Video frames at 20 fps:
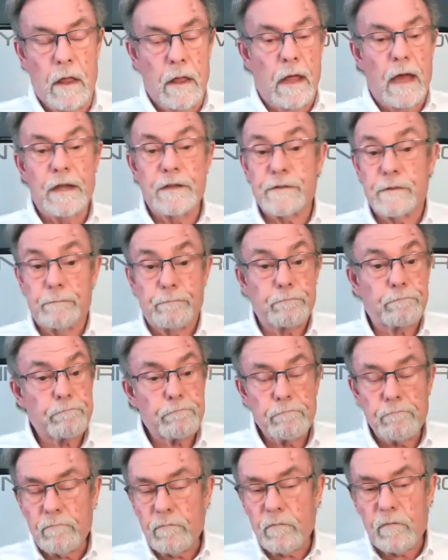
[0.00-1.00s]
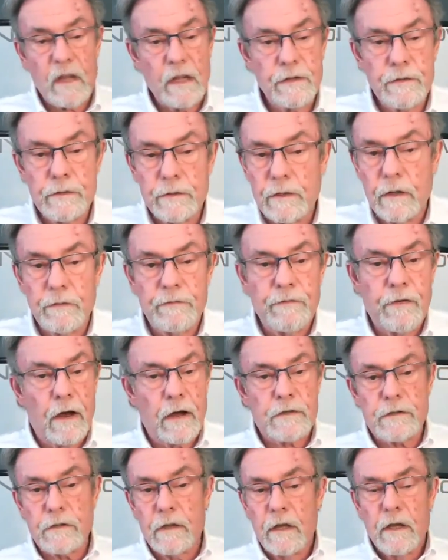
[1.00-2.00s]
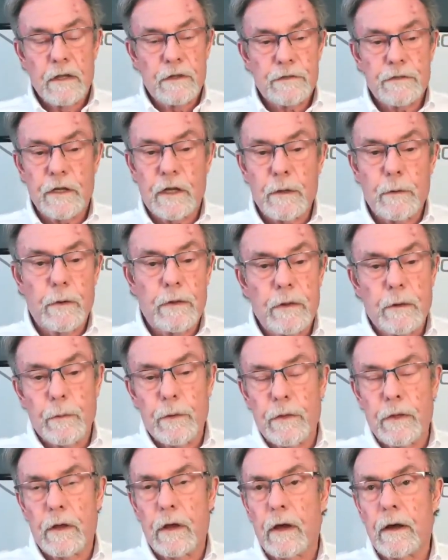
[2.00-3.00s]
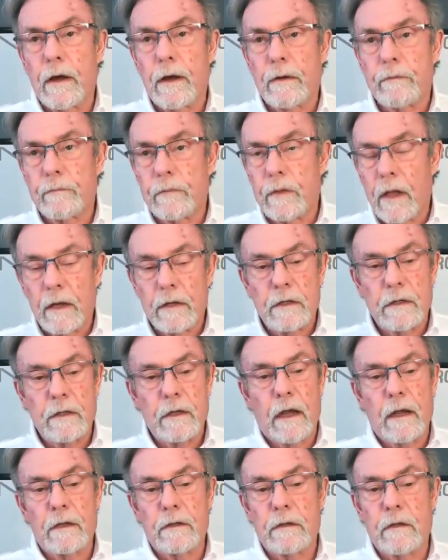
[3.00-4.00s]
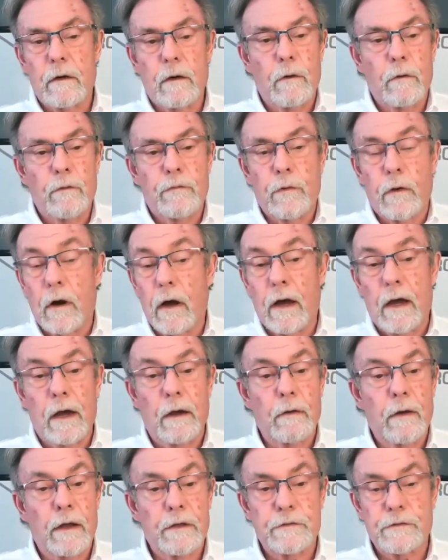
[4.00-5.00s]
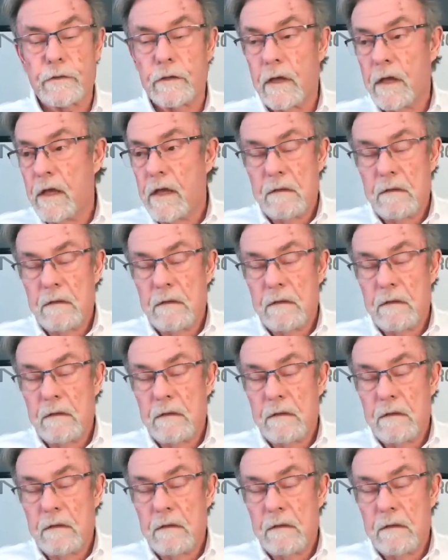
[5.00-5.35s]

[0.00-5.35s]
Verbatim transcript: I, you know, thoughts stick with it with a, a 99 to 04 IRS